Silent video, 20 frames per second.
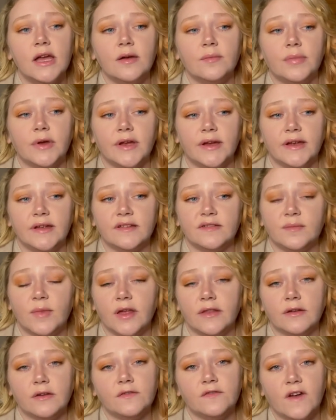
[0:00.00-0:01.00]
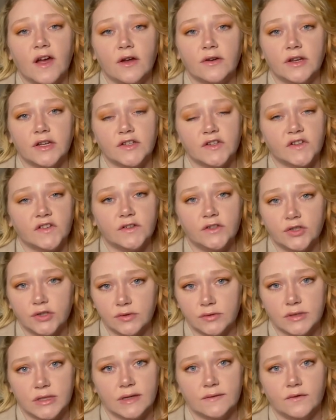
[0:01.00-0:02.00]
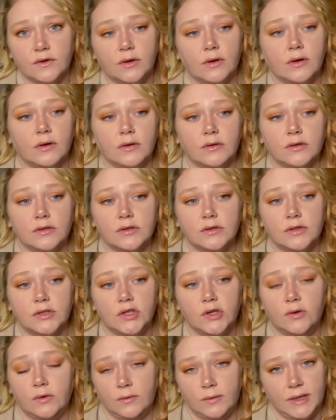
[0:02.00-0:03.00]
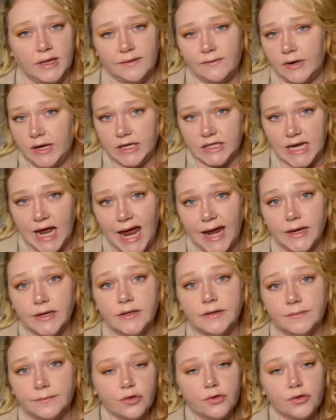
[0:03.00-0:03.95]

but his mother found it just too difficult to even attend.